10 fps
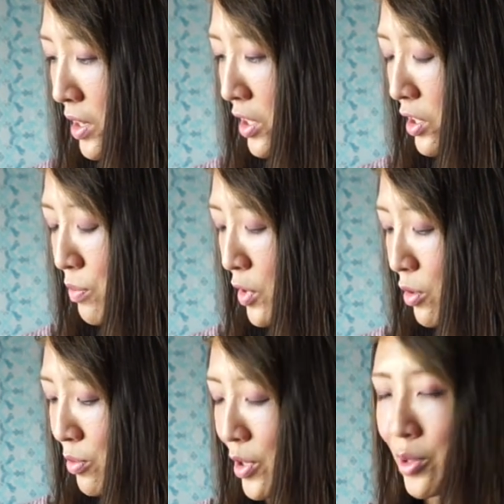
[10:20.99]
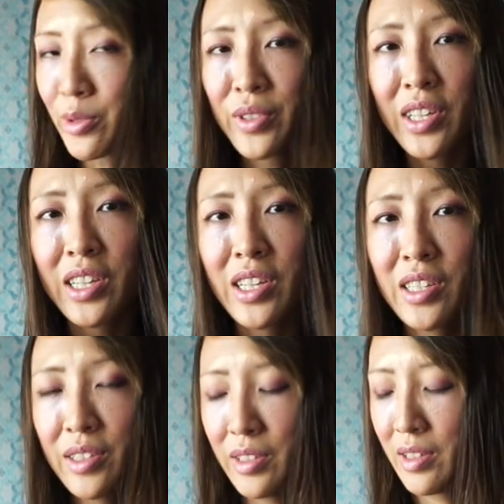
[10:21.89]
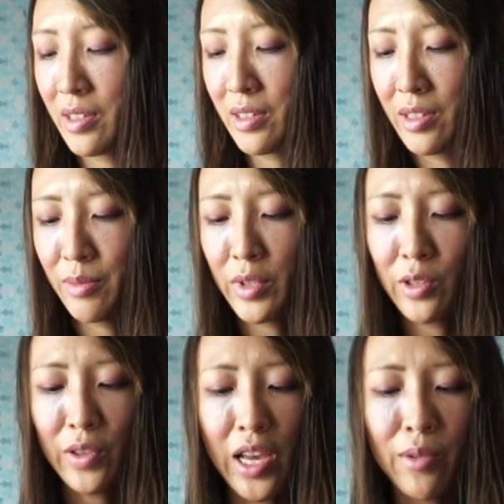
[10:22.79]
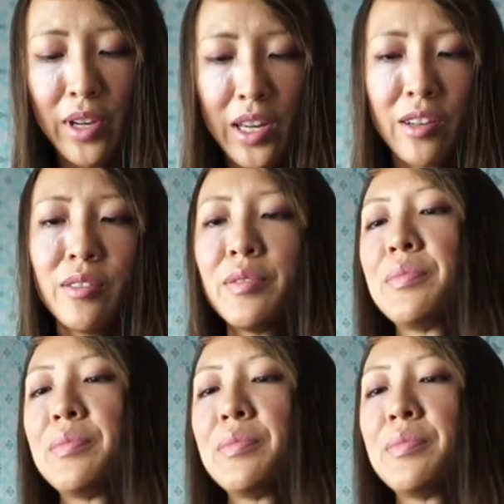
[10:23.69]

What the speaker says: this middle row. Let me do that right now.